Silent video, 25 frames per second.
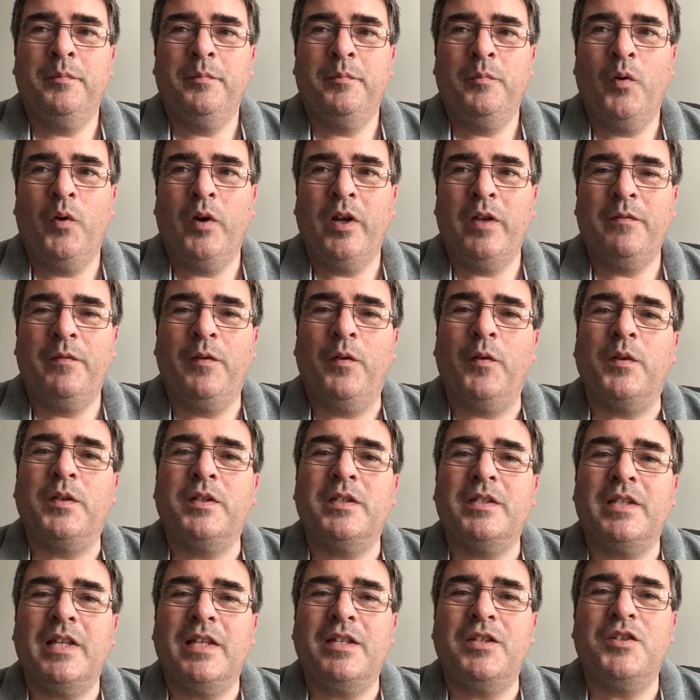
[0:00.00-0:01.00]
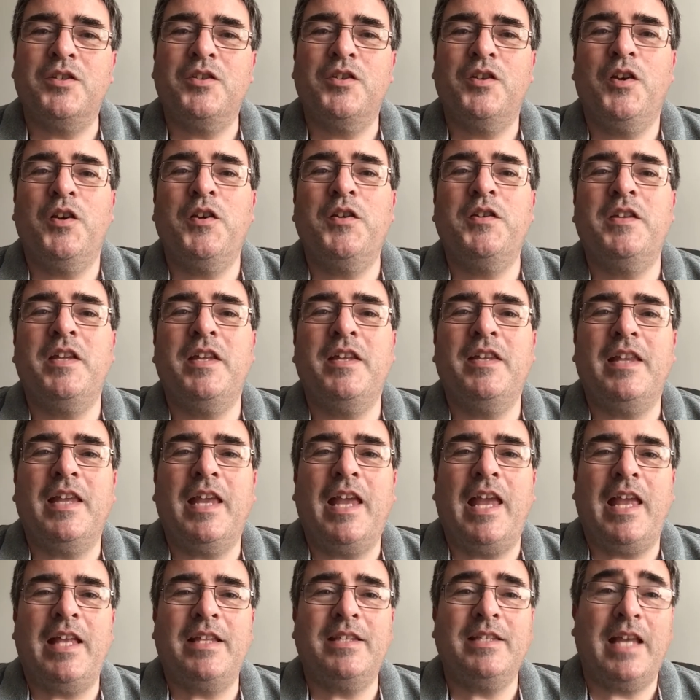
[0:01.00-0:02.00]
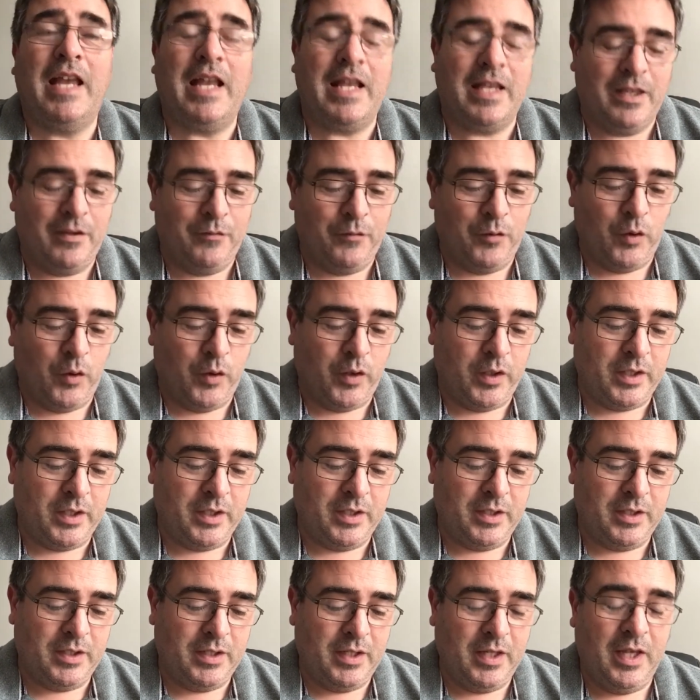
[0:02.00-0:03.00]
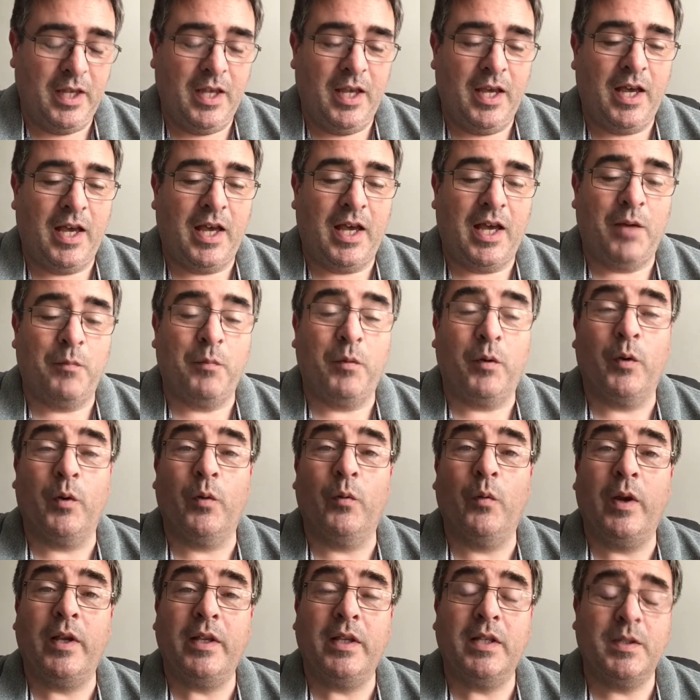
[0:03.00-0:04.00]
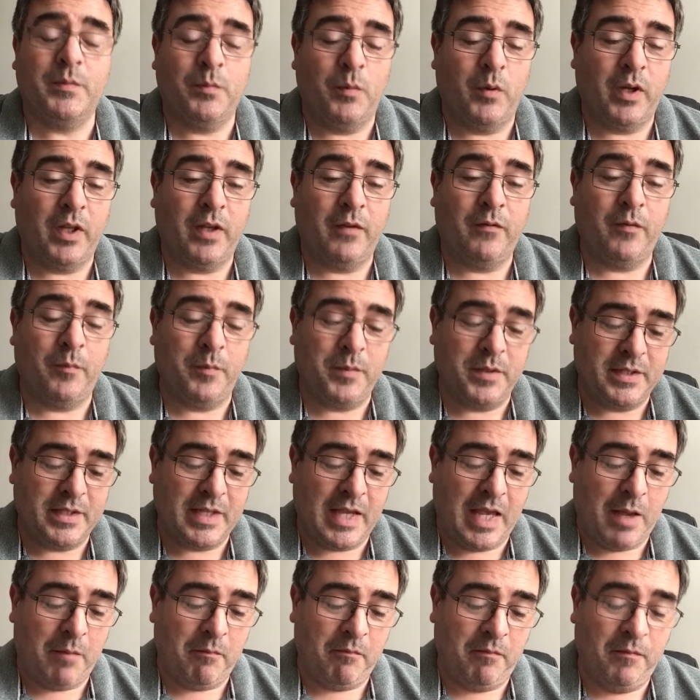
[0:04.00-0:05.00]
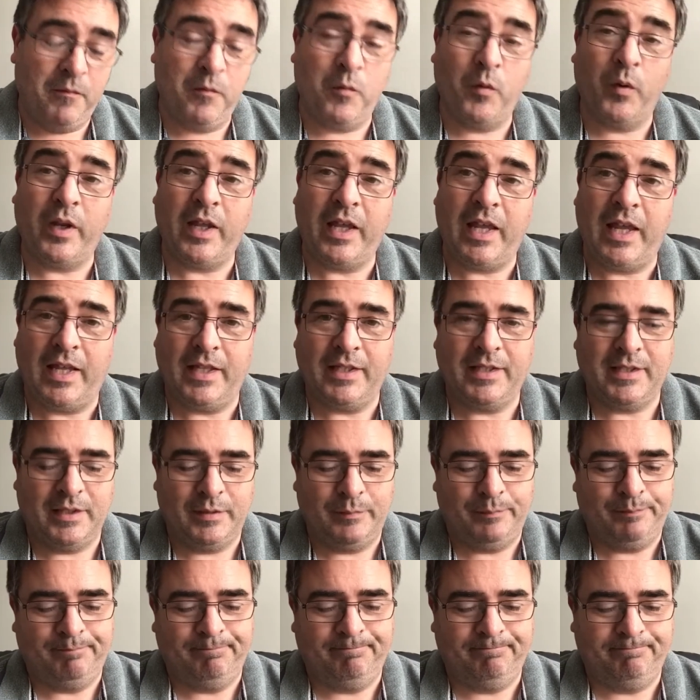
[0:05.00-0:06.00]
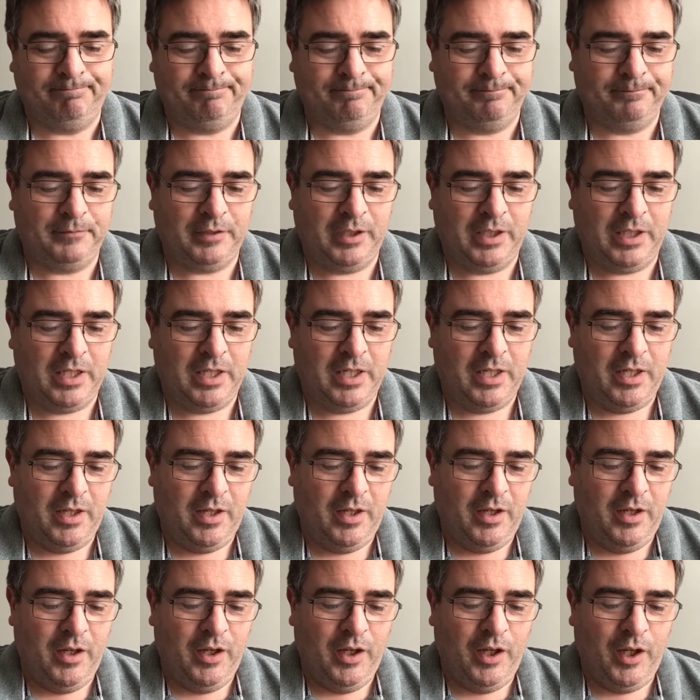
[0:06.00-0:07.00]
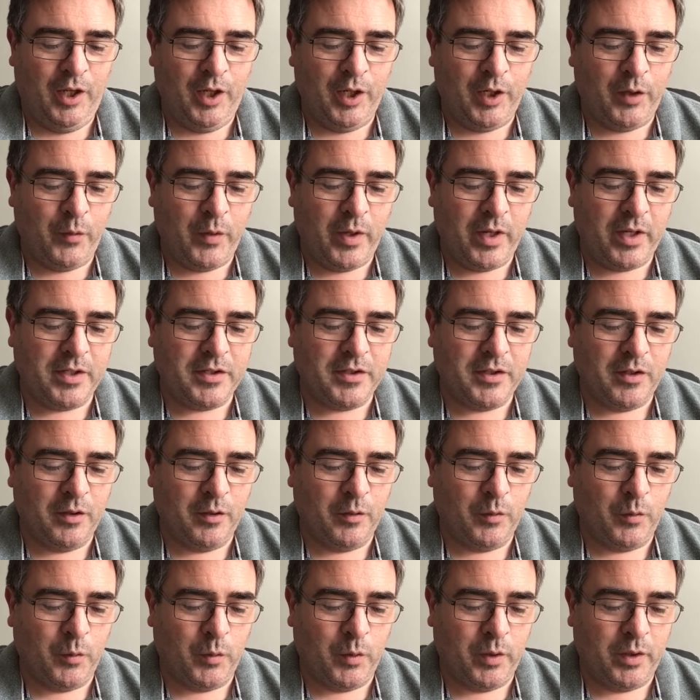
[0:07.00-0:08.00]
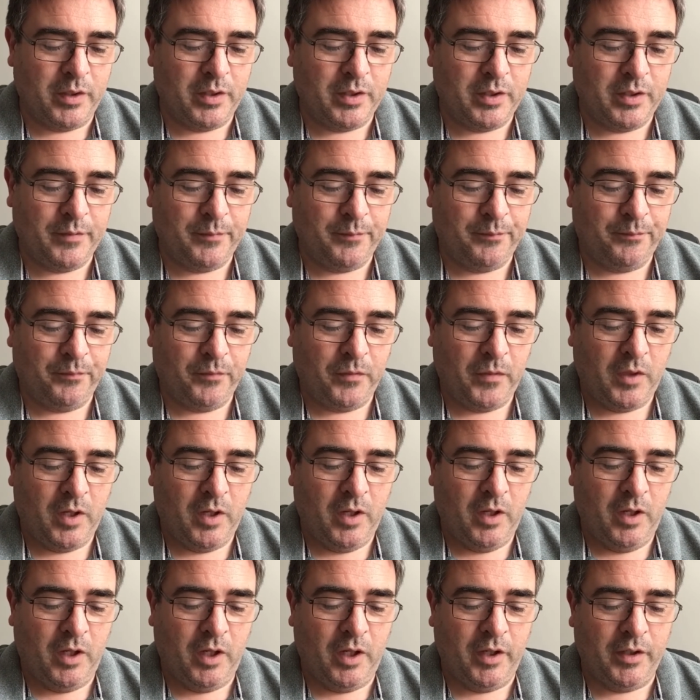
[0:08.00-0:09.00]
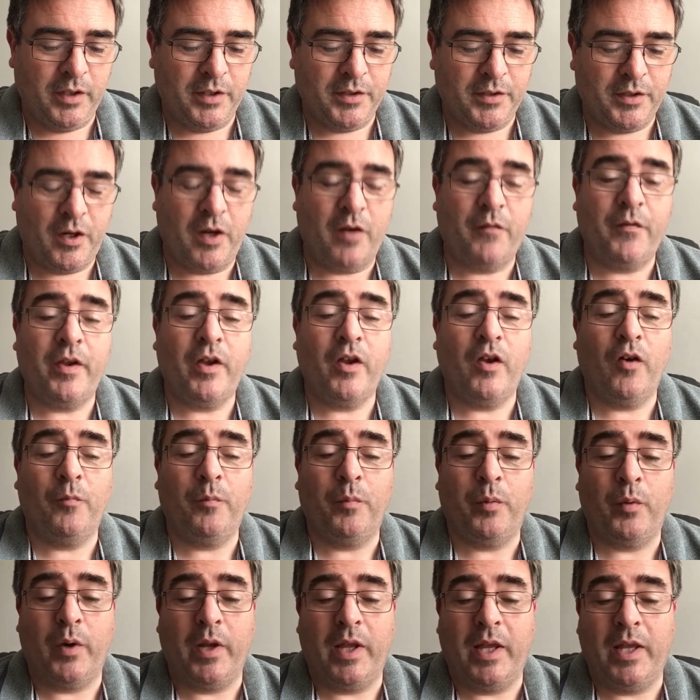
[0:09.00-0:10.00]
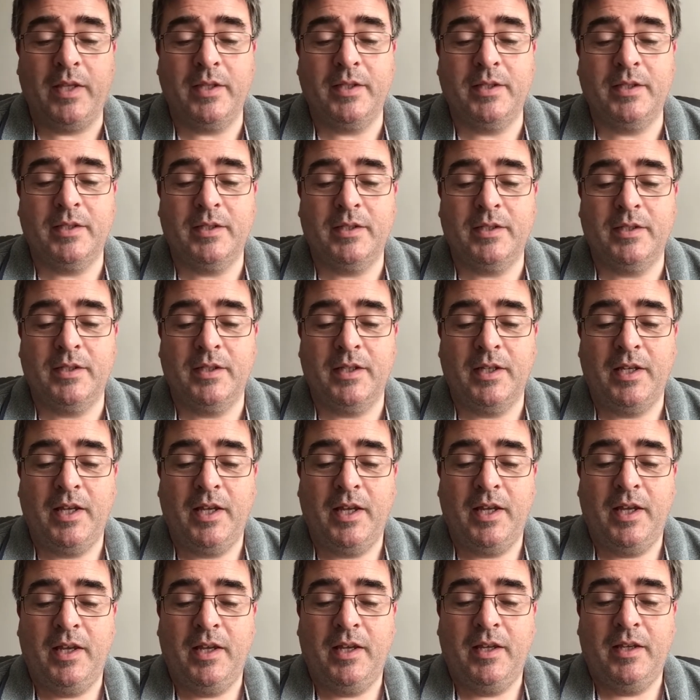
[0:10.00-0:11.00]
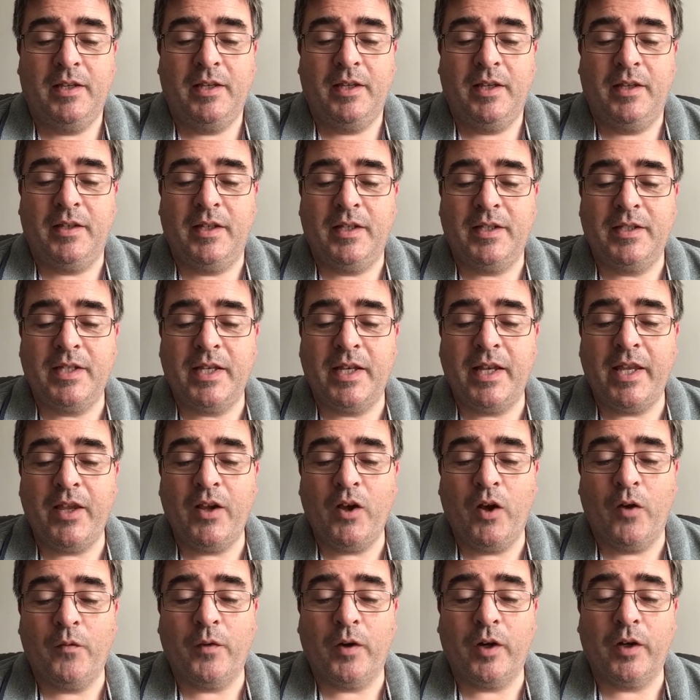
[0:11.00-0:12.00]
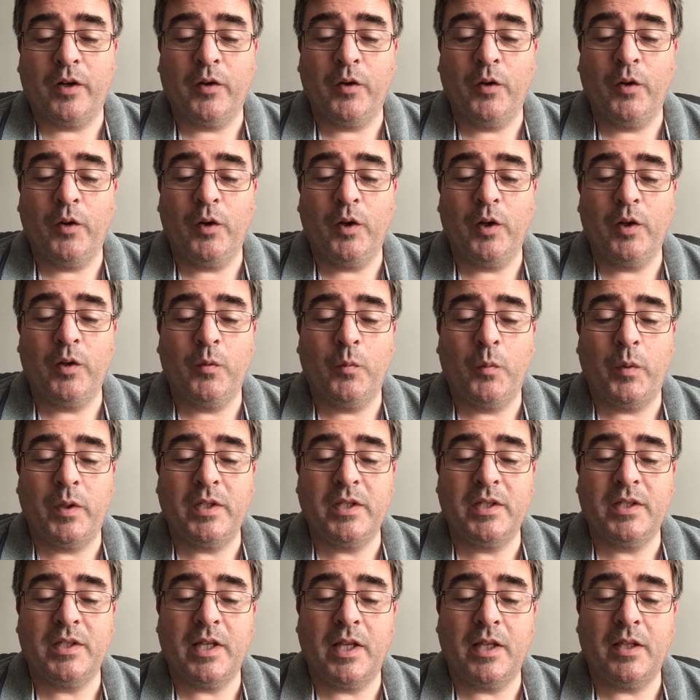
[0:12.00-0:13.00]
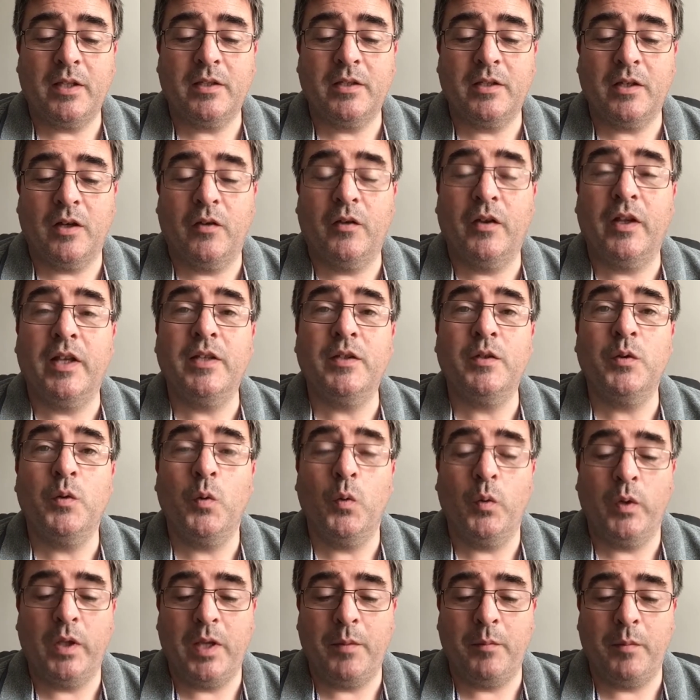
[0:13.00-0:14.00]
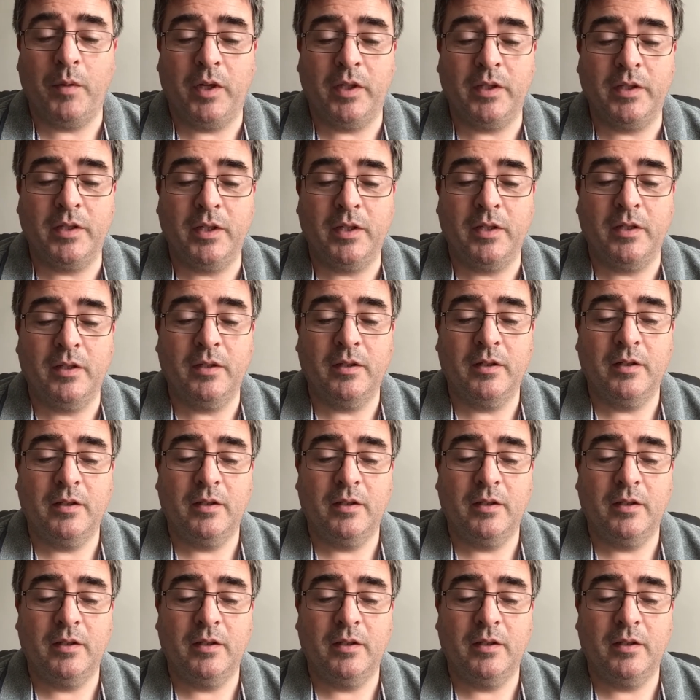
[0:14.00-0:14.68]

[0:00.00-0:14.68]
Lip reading: Morning, folks. It's Tuesday, the 18th of August, and we're going to read this morning from Psalm 48. How great is the Lord, how deserving of praise, in the city of our God, which sits on his holy mountain.